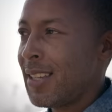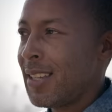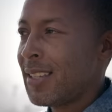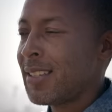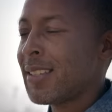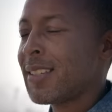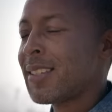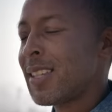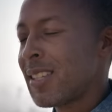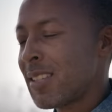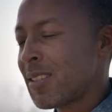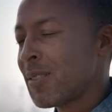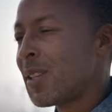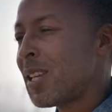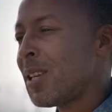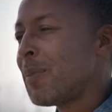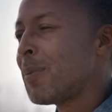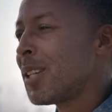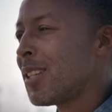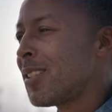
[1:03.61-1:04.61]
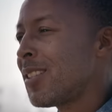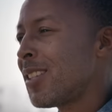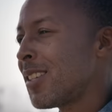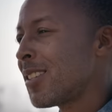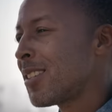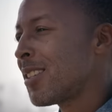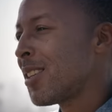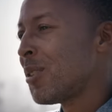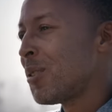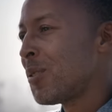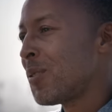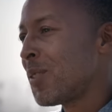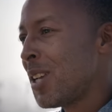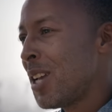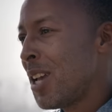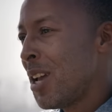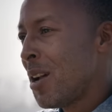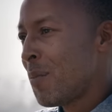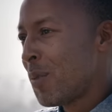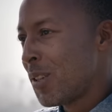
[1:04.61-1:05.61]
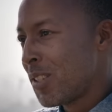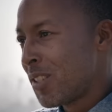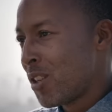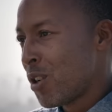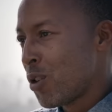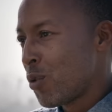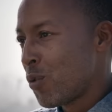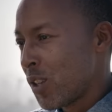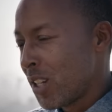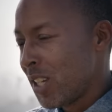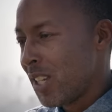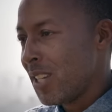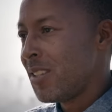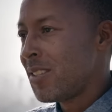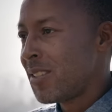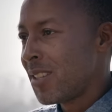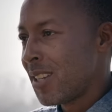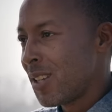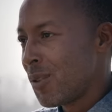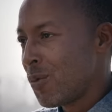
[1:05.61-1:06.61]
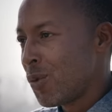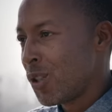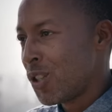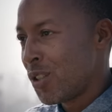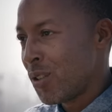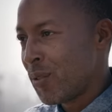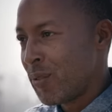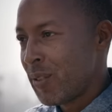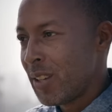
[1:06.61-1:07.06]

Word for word: It's a sense of keeping it to yourself, but still releasing what you're